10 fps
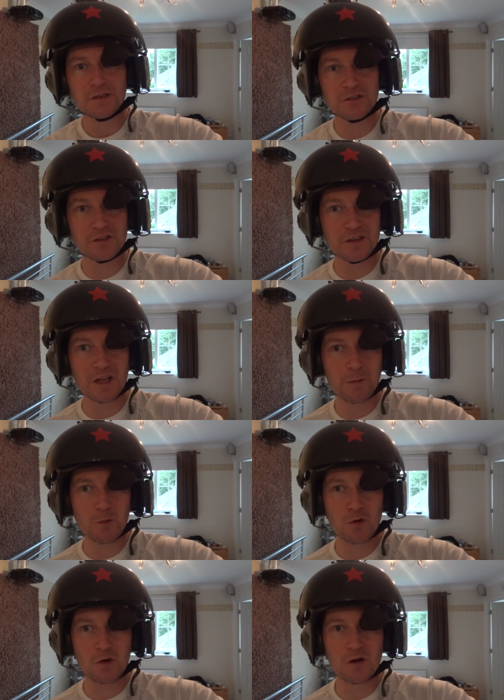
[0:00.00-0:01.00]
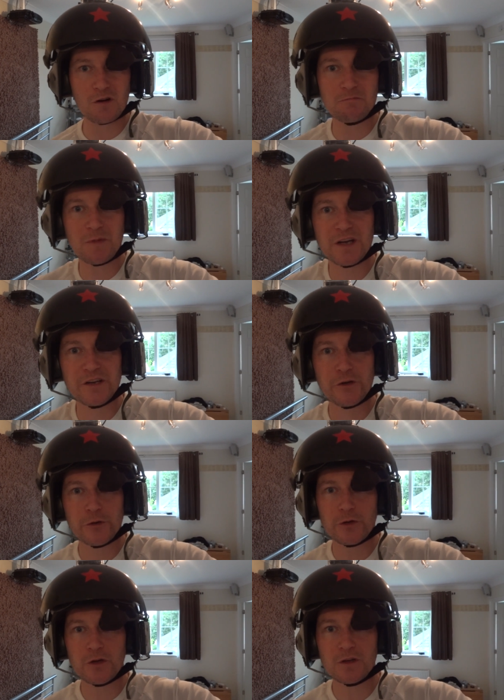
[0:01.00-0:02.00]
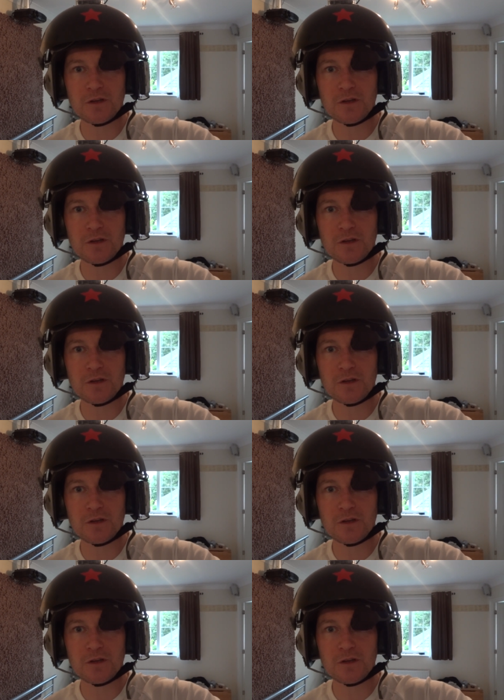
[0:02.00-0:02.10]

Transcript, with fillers: just a demo of my new